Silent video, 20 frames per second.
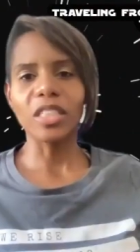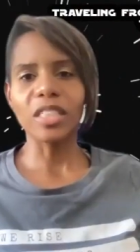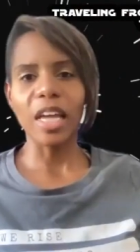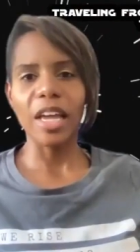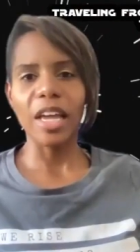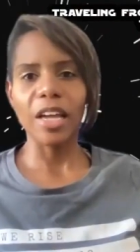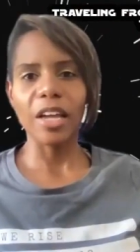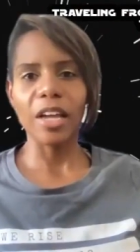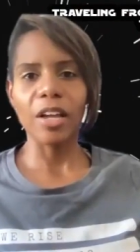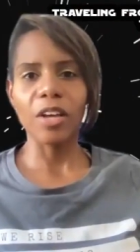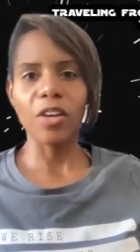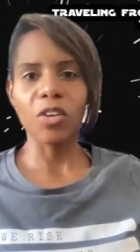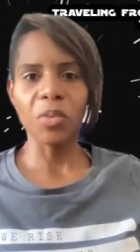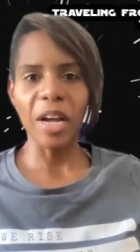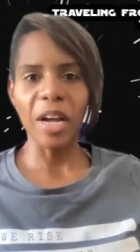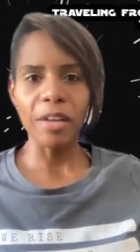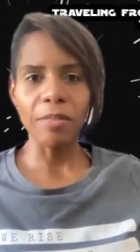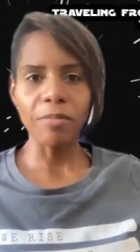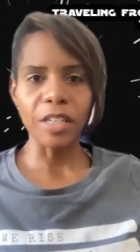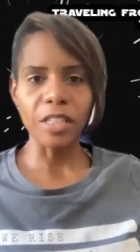a
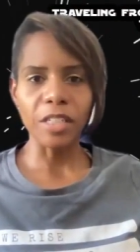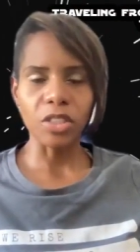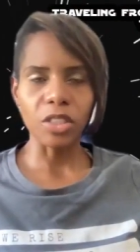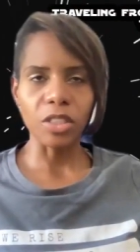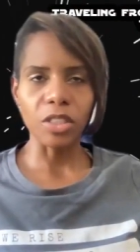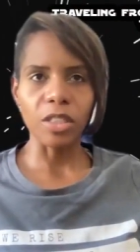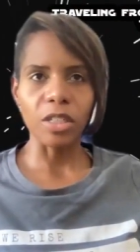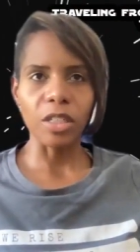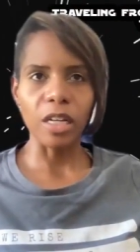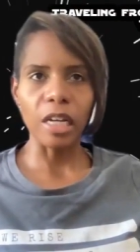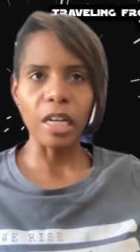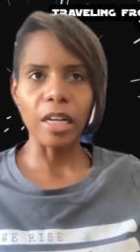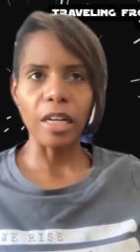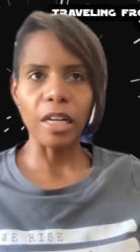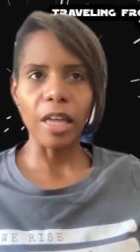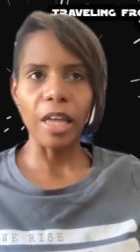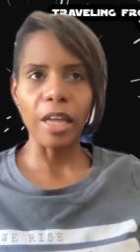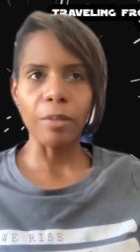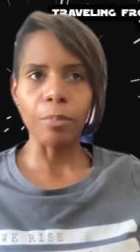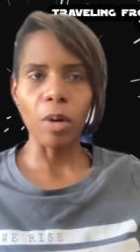great venture
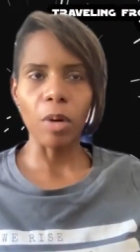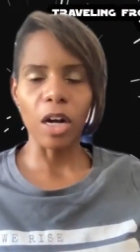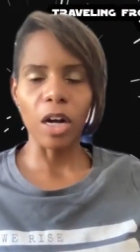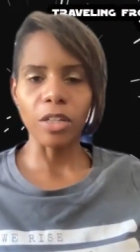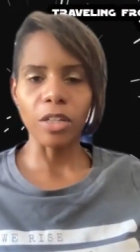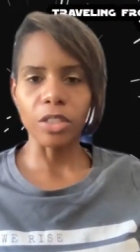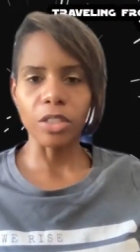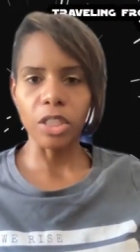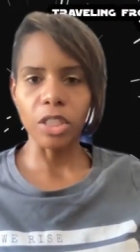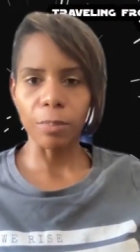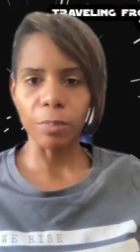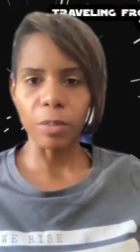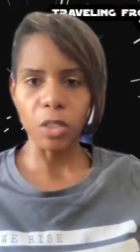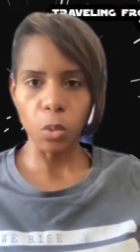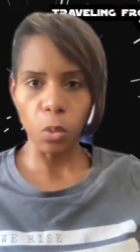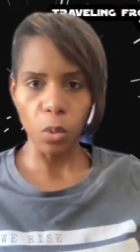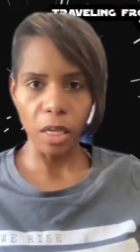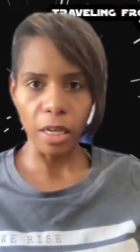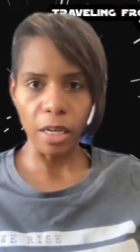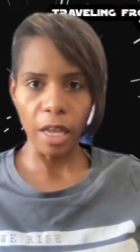and partnership
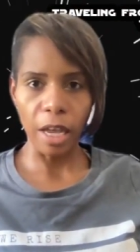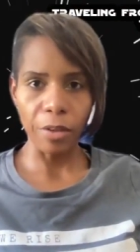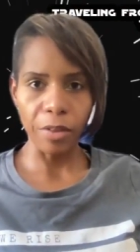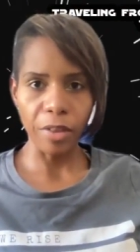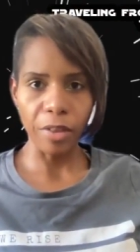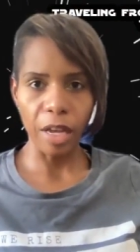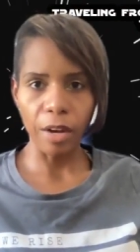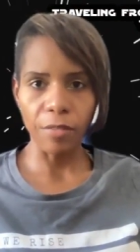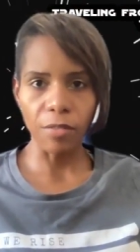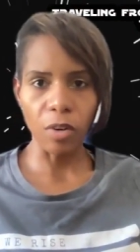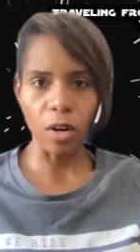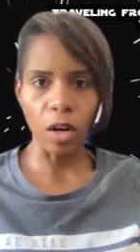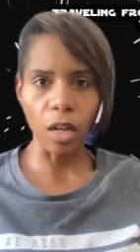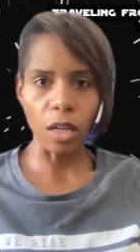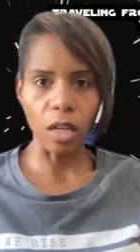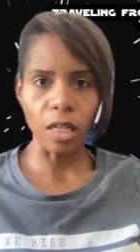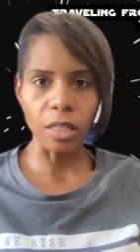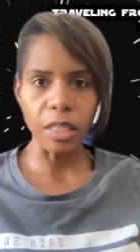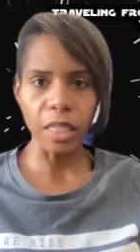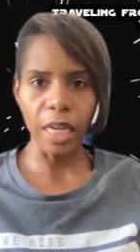between Healthcare for All
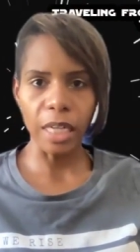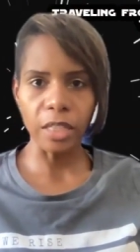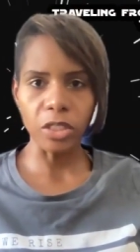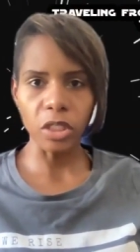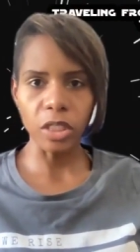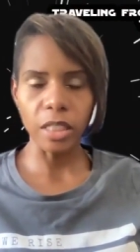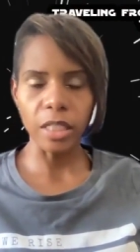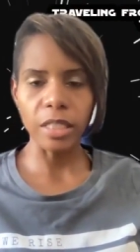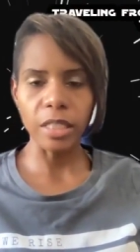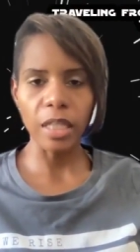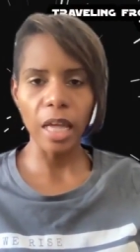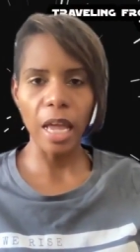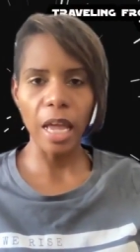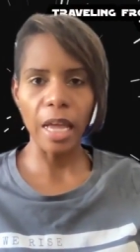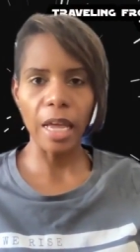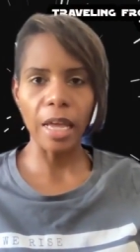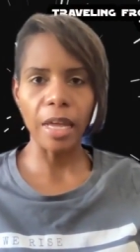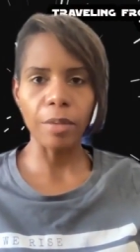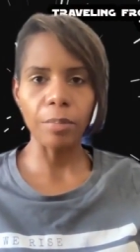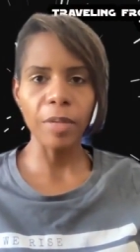Los Angeles
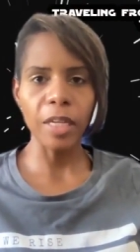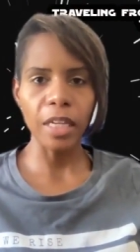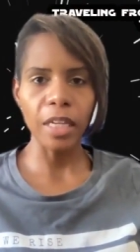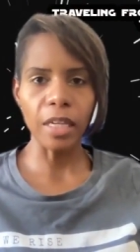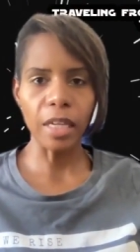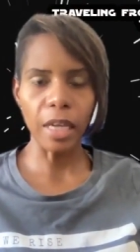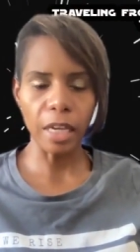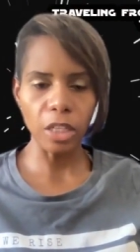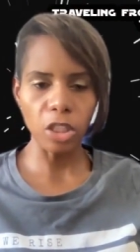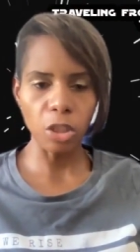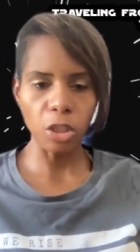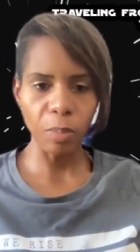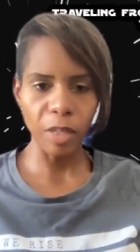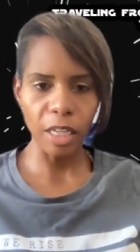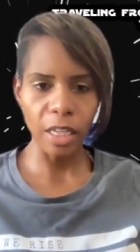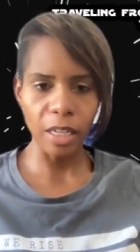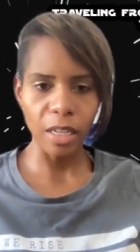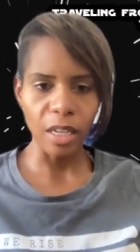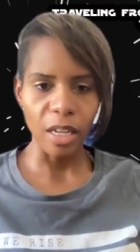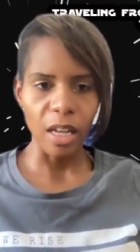and
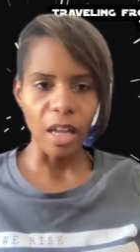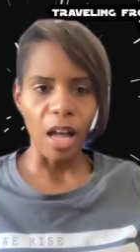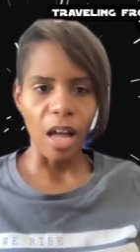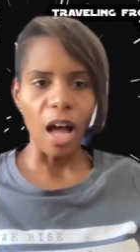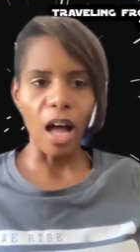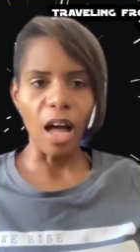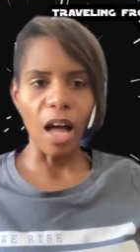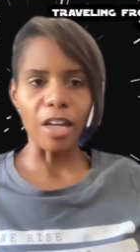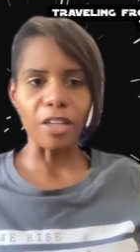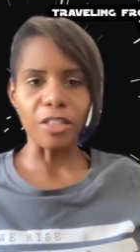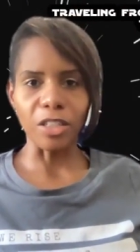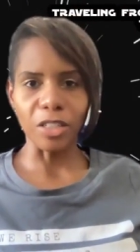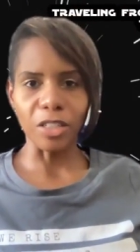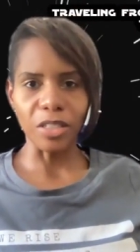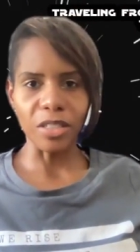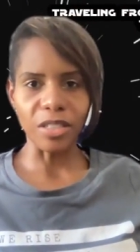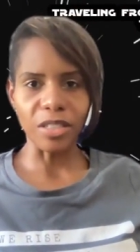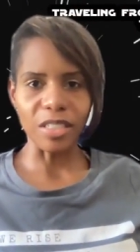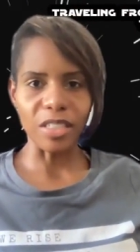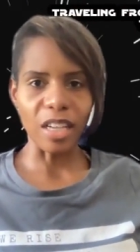PNHP,
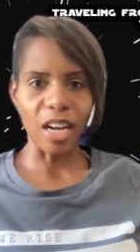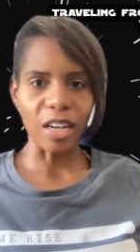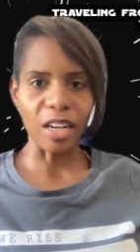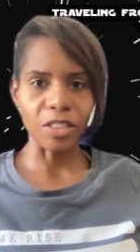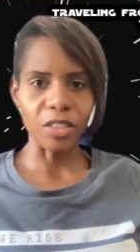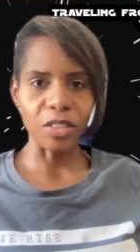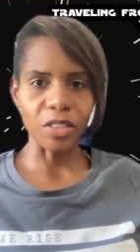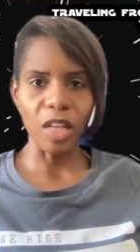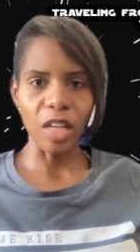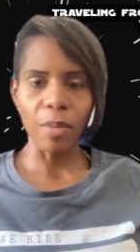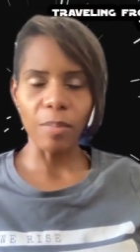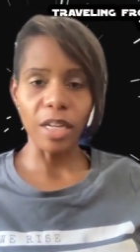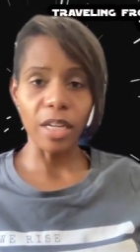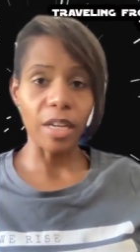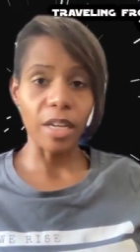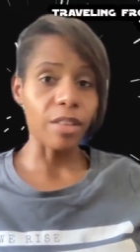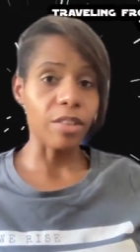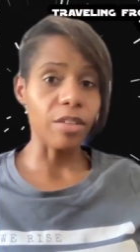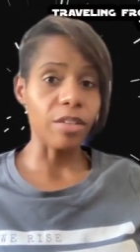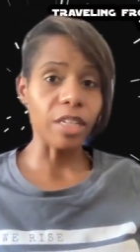nurses and doctors coming
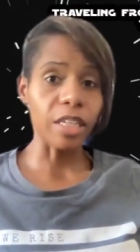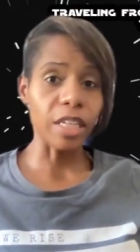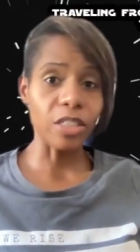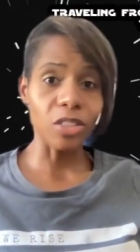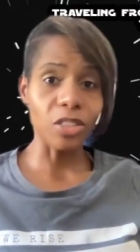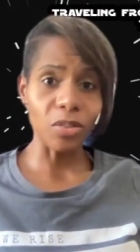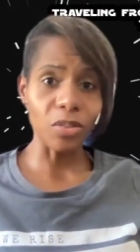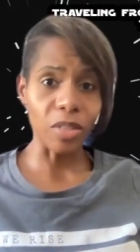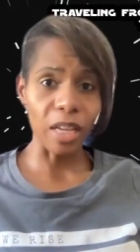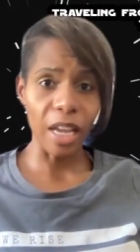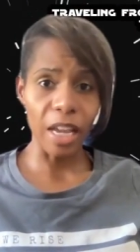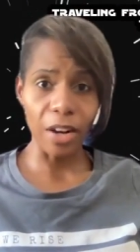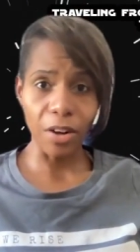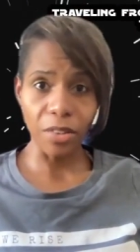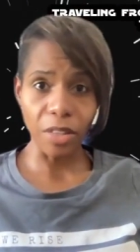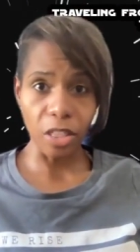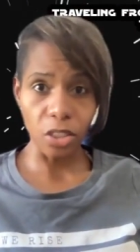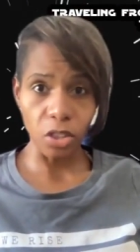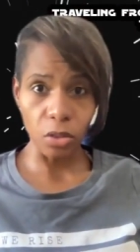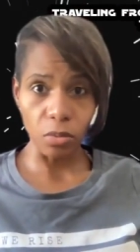together to get you the care
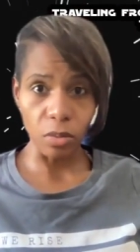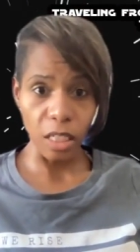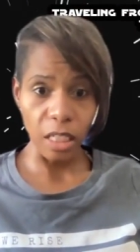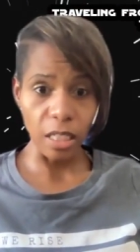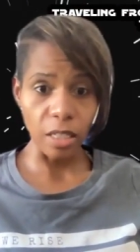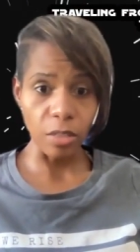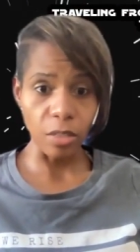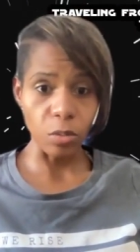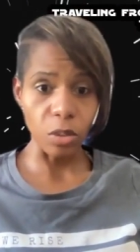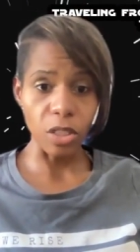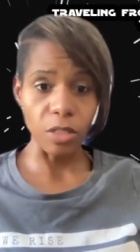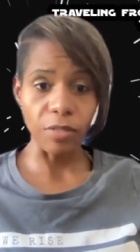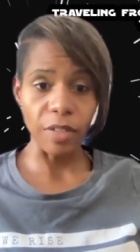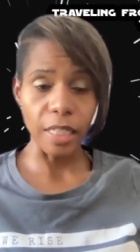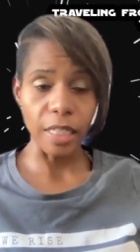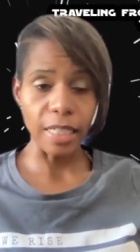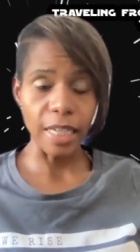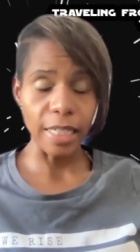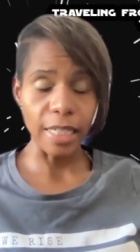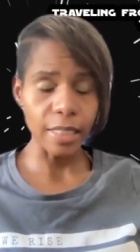that you need, which is
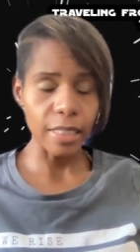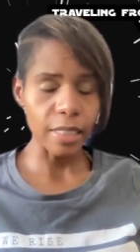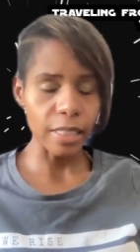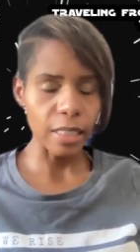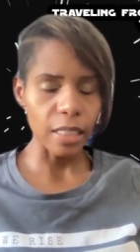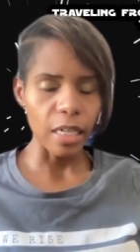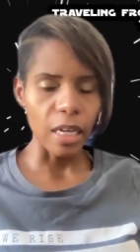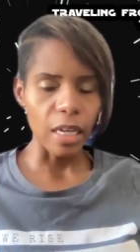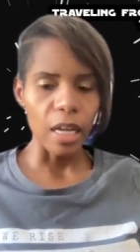fantastic.